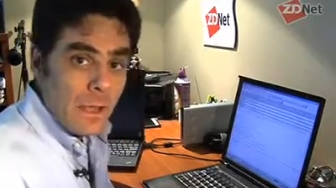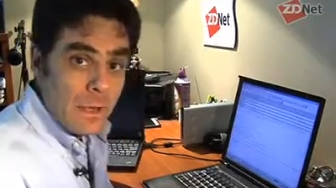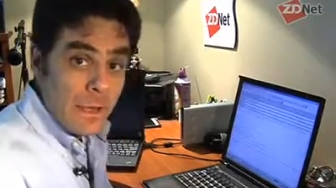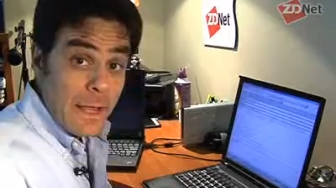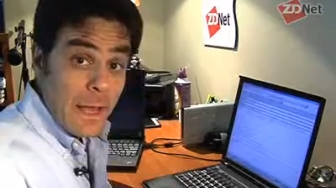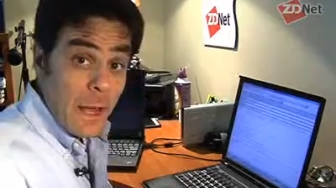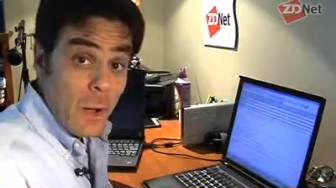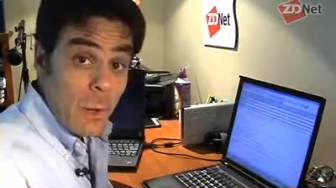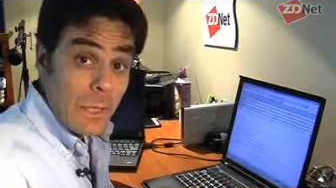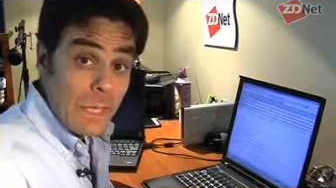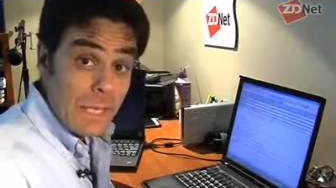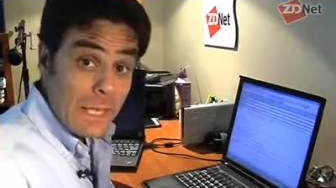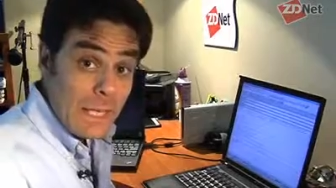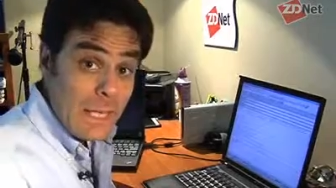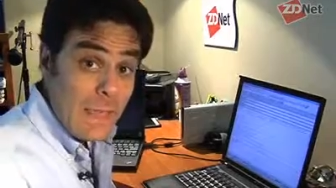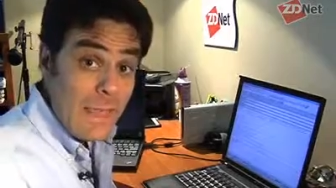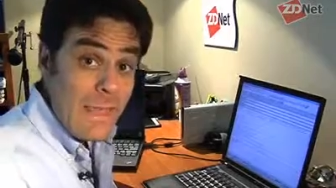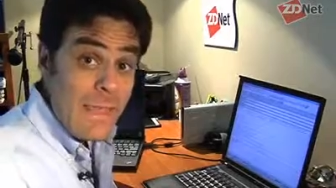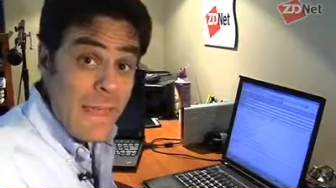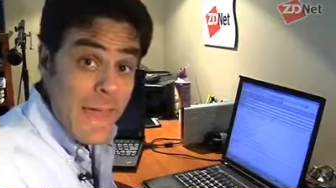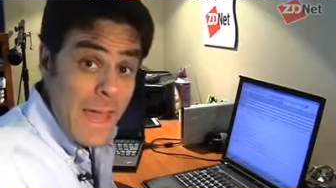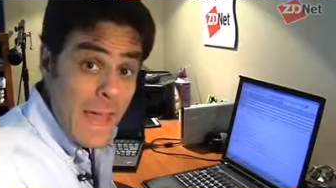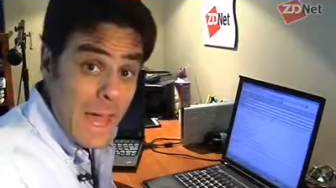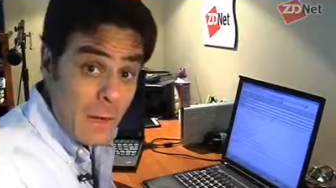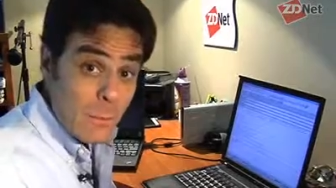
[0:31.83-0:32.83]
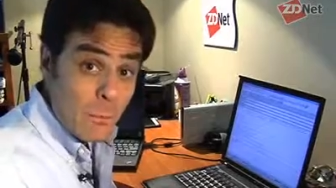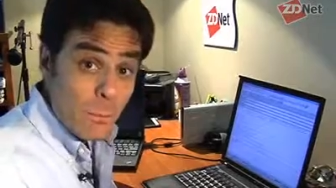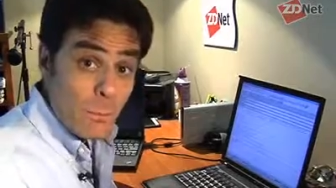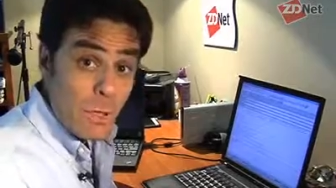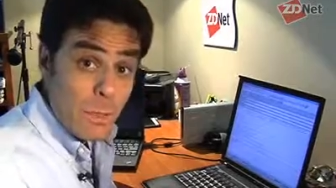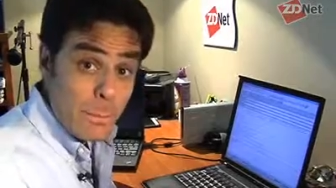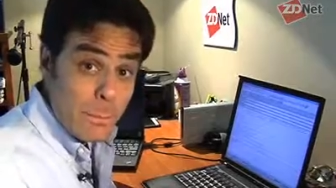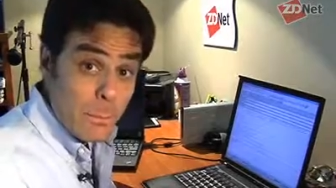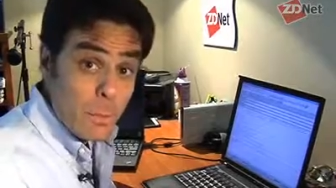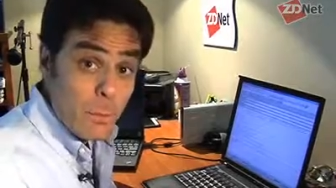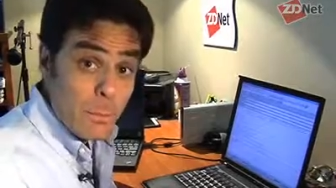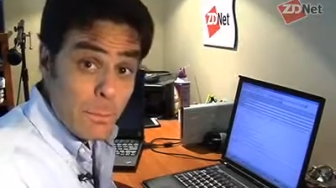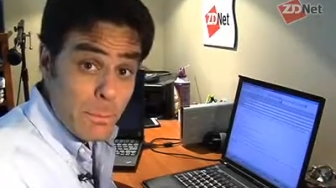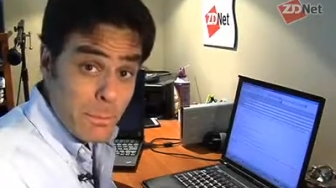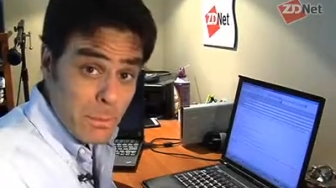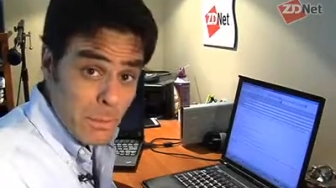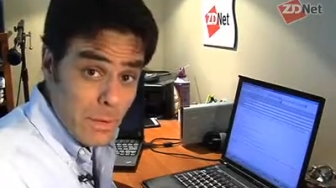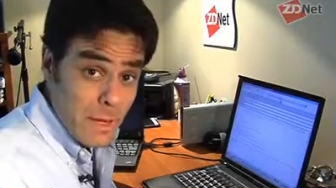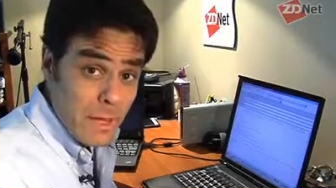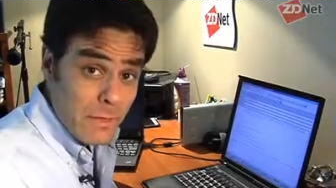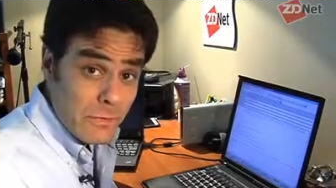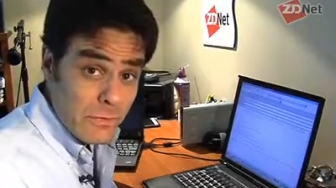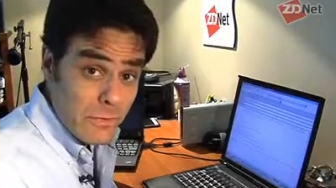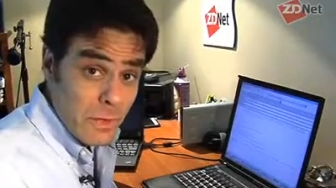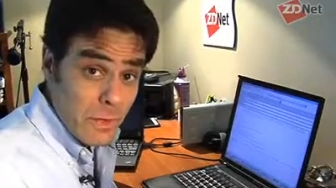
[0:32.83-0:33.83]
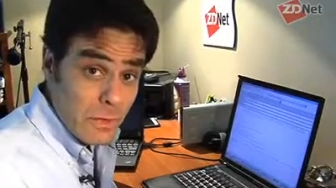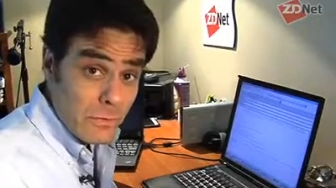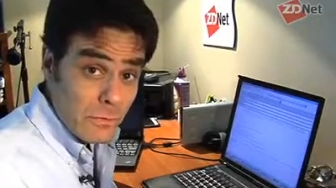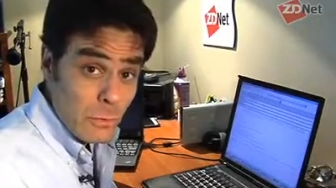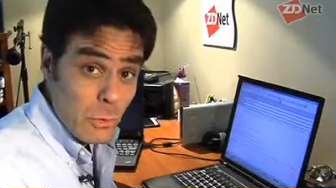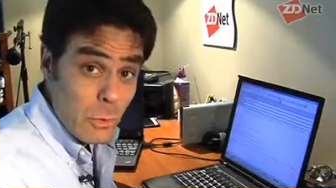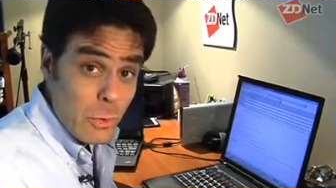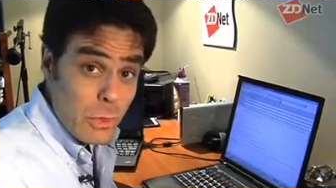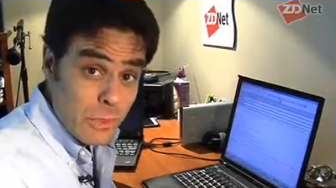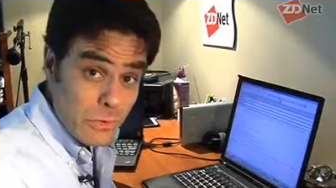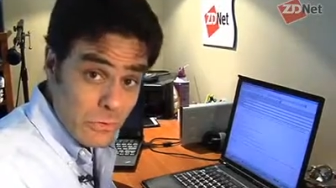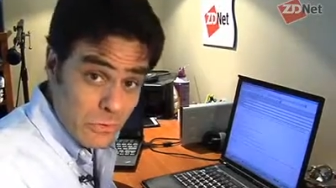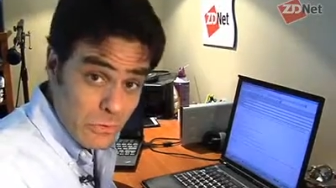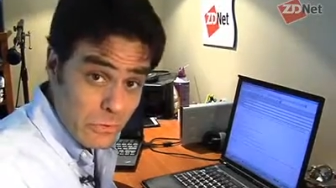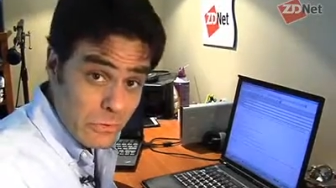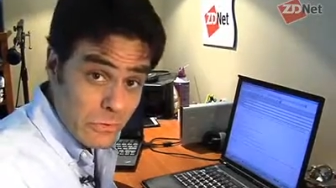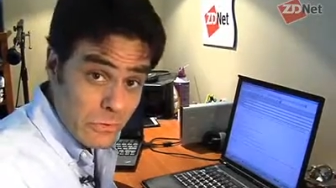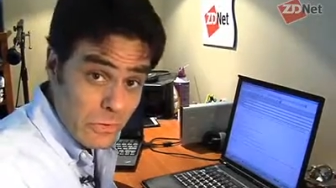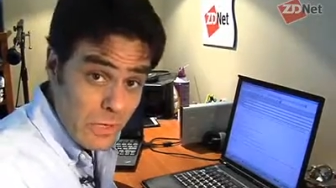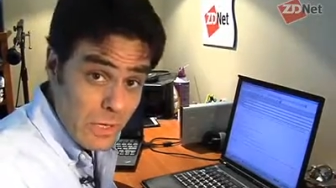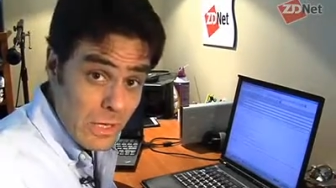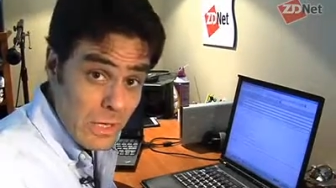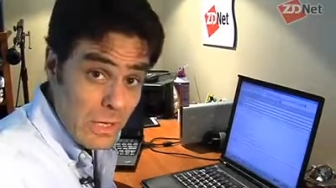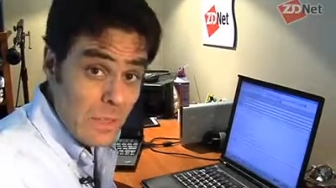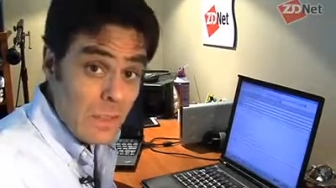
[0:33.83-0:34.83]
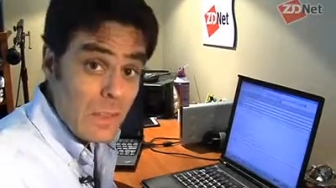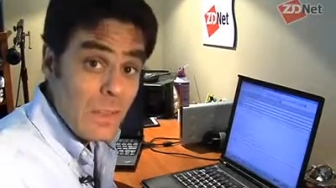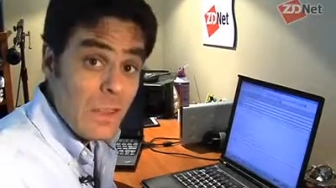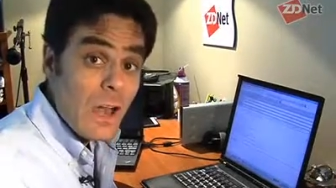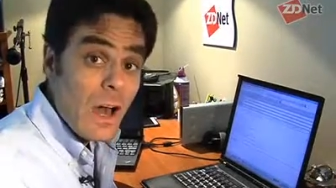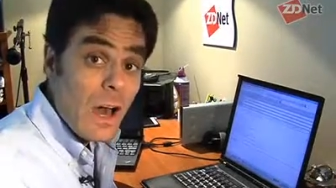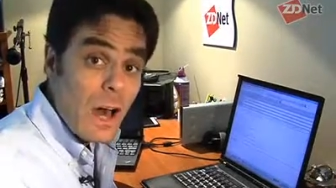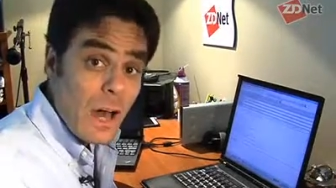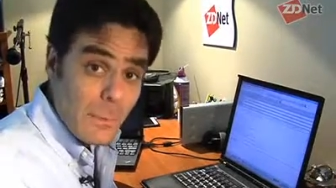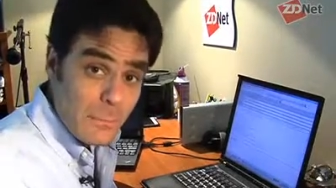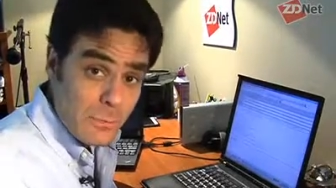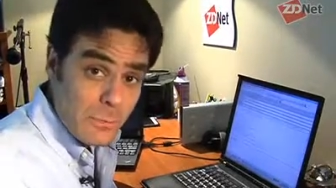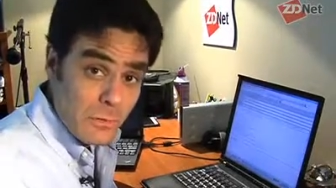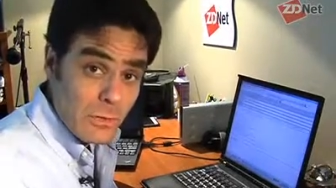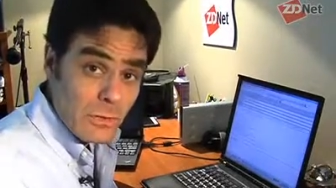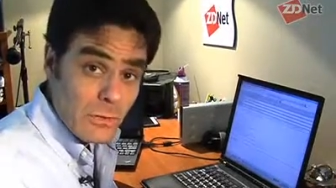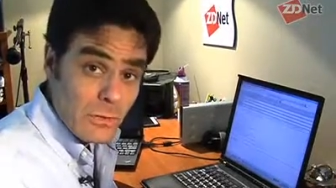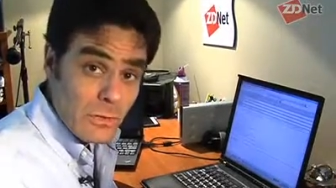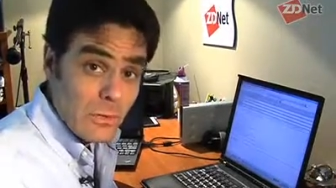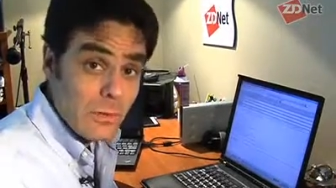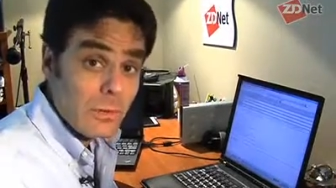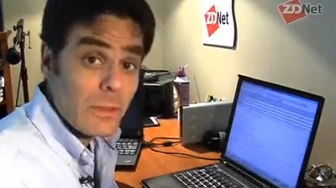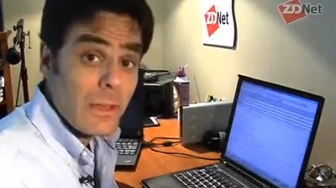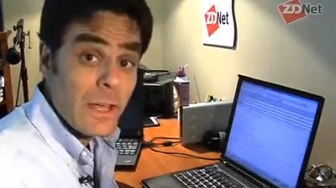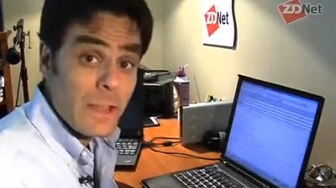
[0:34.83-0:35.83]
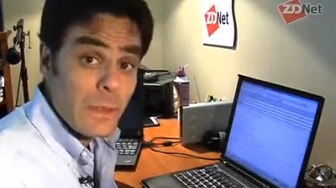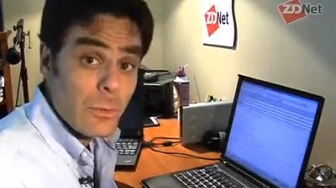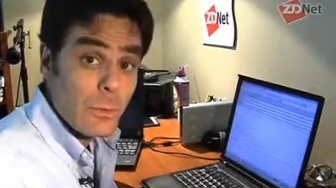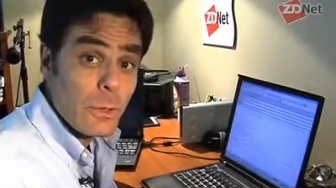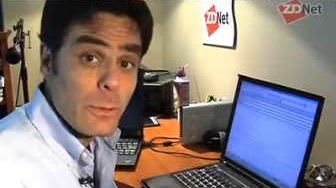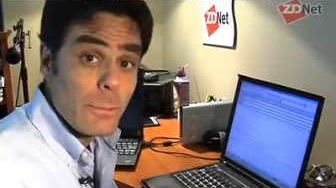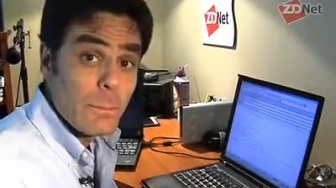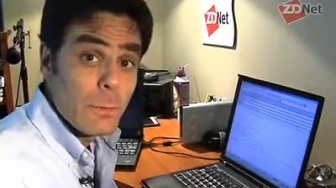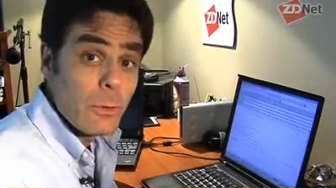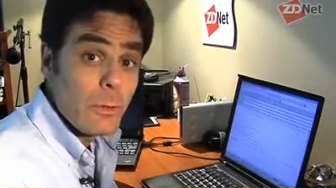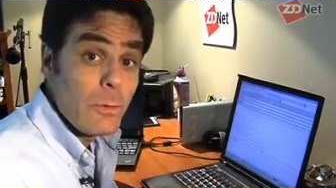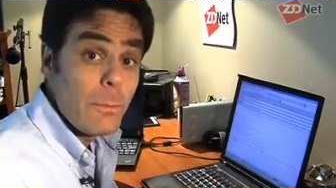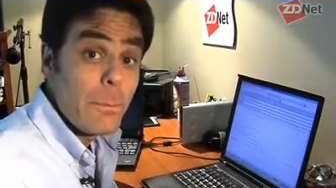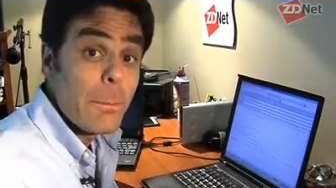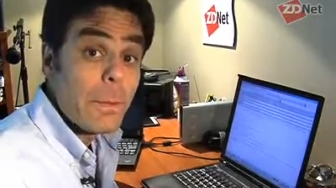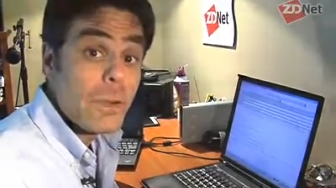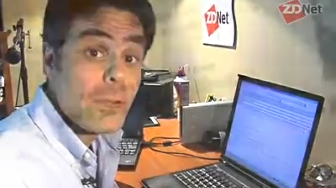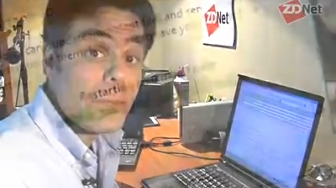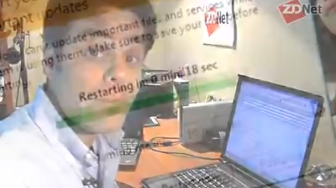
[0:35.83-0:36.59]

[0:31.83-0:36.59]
Now, in that reboot process, you can see the option to delay the reboot, but